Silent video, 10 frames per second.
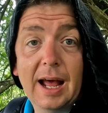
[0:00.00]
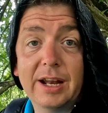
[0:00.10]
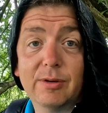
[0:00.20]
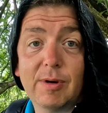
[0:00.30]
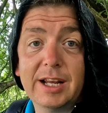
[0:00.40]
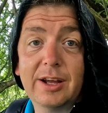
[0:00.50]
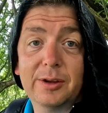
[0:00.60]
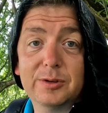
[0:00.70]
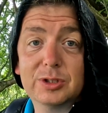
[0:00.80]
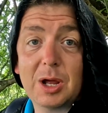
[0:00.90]
and the
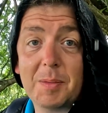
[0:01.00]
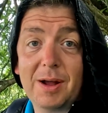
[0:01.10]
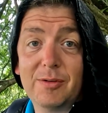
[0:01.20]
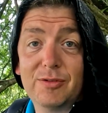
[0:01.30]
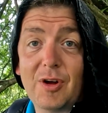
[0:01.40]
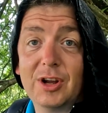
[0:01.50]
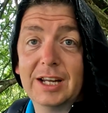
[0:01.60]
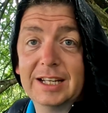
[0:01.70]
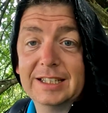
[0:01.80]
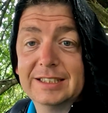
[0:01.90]
raincoats come out
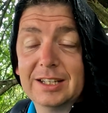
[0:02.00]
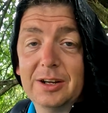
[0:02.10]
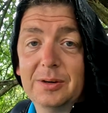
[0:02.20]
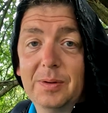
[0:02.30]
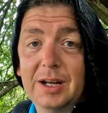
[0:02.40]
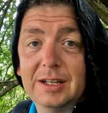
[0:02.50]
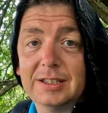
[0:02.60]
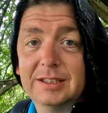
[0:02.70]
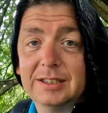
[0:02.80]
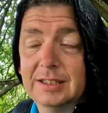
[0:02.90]
finally. So
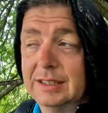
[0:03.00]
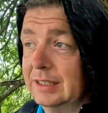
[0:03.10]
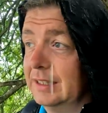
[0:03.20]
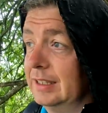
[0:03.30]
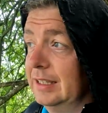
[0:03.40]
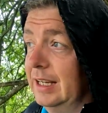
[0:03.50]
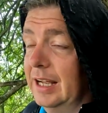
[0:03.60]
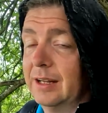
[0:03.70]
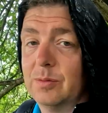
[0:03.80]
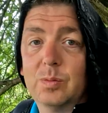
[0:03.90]

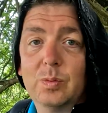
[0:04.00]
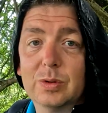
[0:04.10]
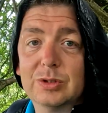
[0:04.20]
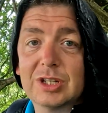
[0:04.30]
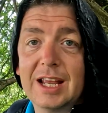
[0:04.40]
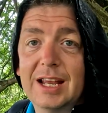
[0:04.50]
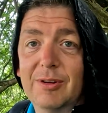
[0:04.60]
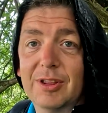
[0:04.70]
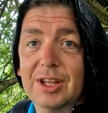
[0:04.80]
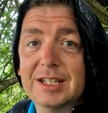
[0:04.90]
yeah, we'll stay
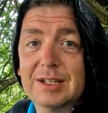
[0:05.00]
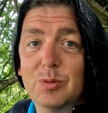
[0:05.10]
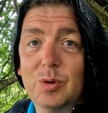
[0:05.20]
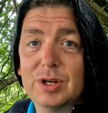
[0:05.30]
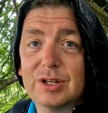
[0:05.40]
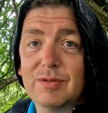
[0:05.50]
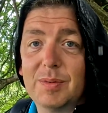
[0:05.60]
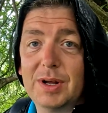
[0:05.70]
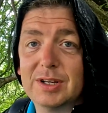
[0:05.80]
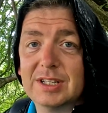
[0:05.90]
here I think till the worst of it
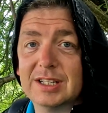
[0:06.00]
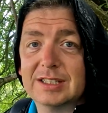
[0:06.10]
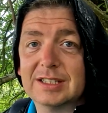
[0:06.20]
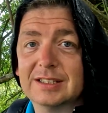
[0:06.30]
passes.